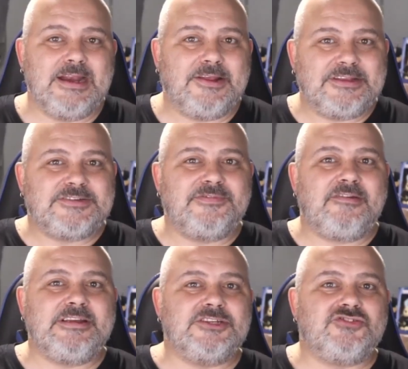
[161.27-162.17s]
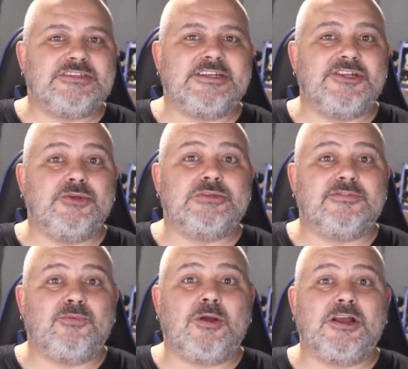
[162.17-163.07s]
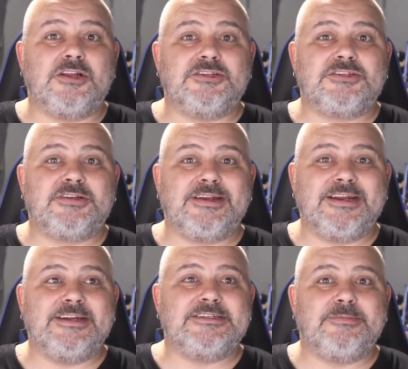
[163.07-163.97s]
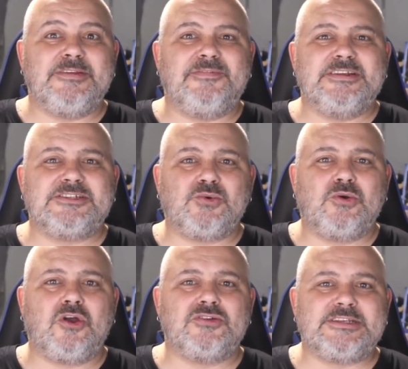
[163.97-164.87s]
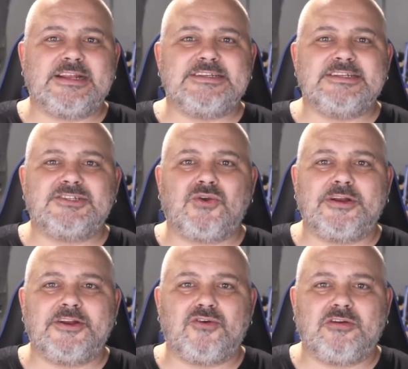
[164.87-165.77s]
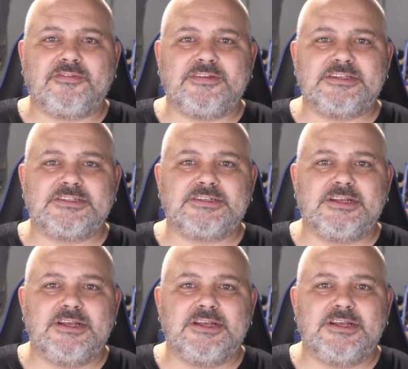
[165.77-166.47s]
Now that's a very interesting use of words. There needed to be physical contact inside an orifice.